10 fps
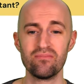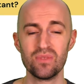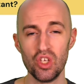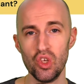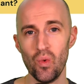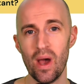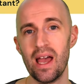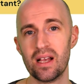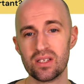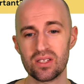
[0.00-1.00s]
the
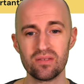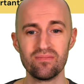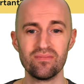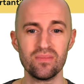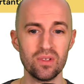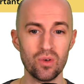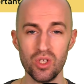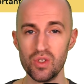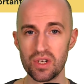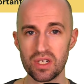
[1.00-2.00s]
UX or
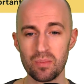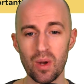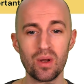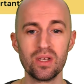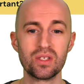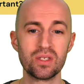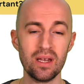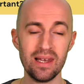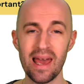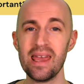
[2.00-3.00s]
user experience, the
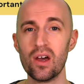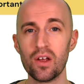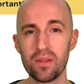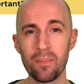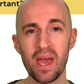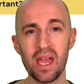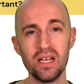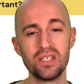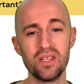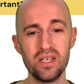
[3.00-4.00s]
layout of the
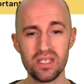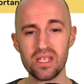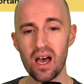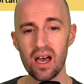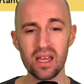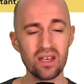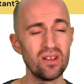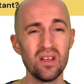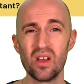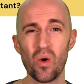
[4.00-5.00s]
page, the design,
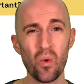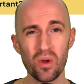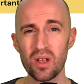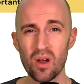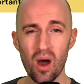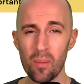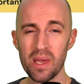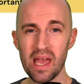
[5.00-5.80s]
or the copy.